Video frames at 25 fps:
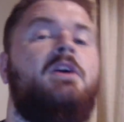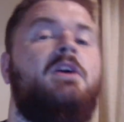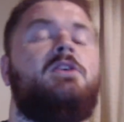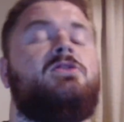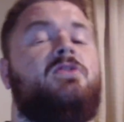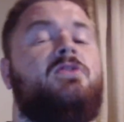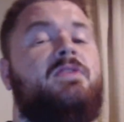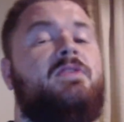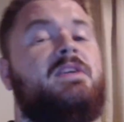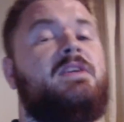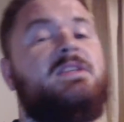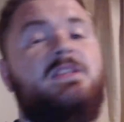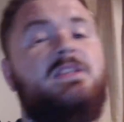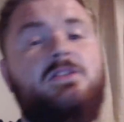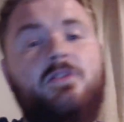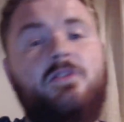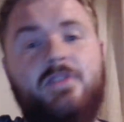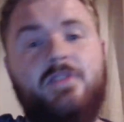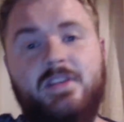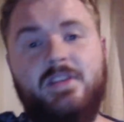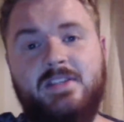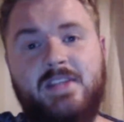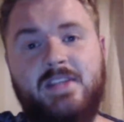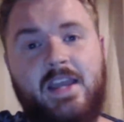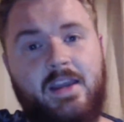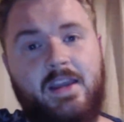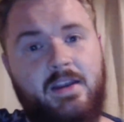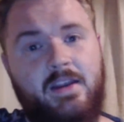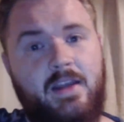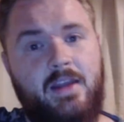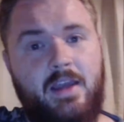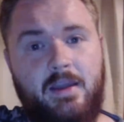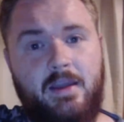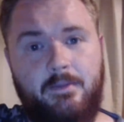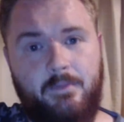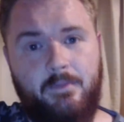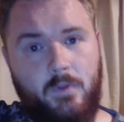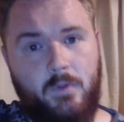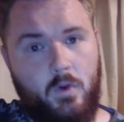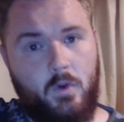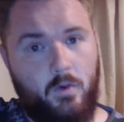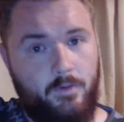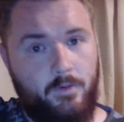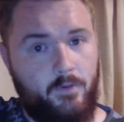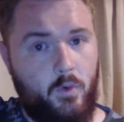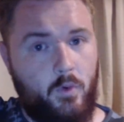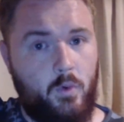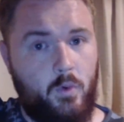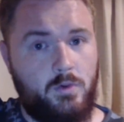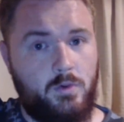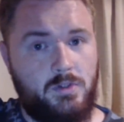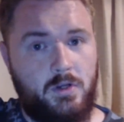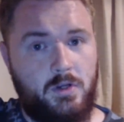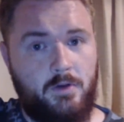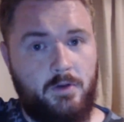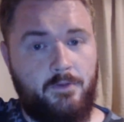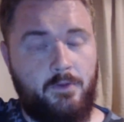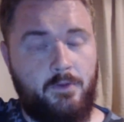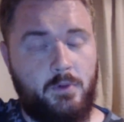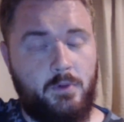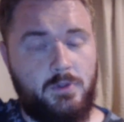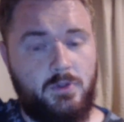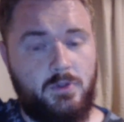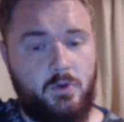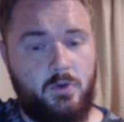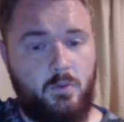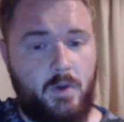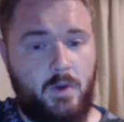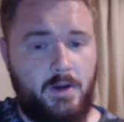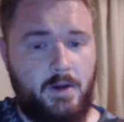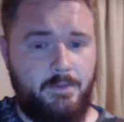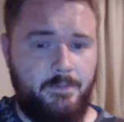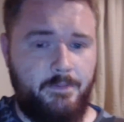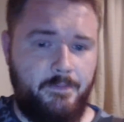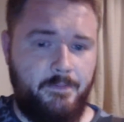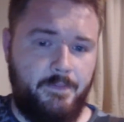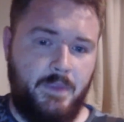So this is on the second hit of quarter circle forward 2, 1,